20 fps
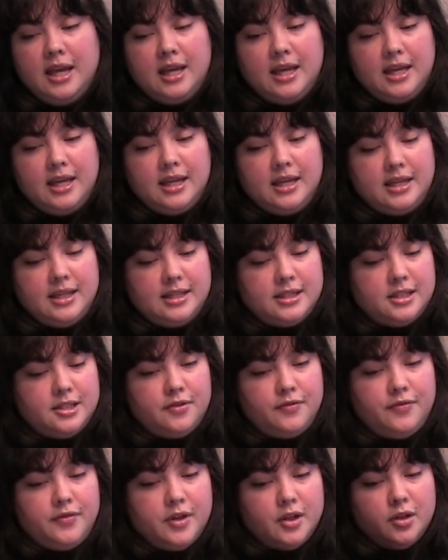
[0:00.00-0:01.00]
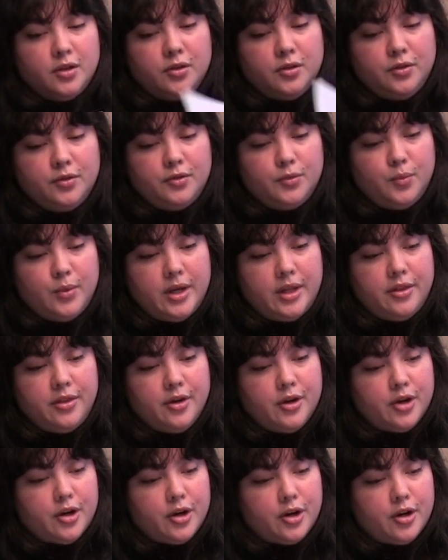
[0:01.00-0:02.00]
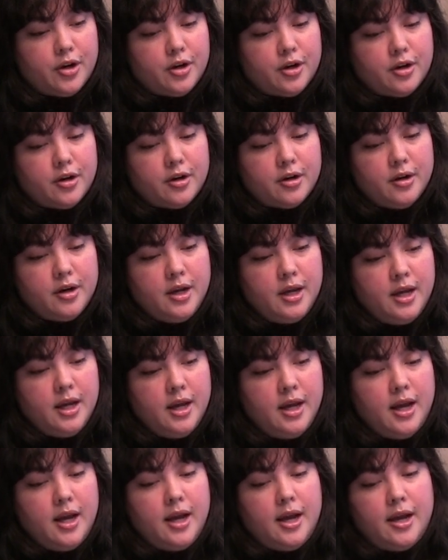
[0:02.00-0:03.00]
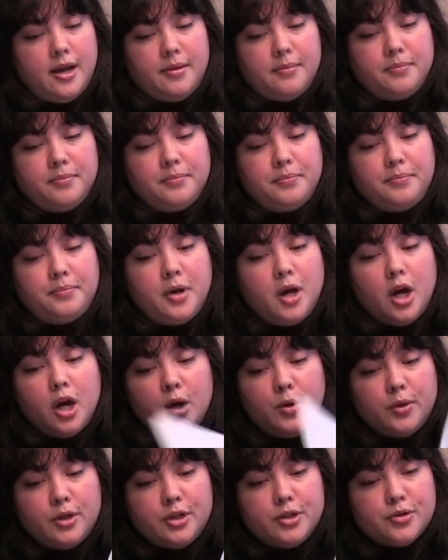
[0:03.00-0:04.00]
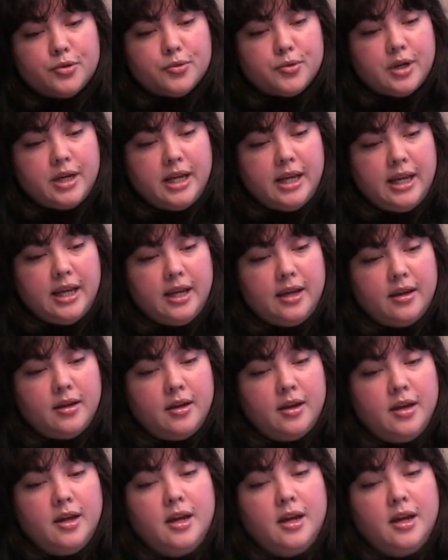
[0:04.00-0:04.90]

It is filled with her poetry,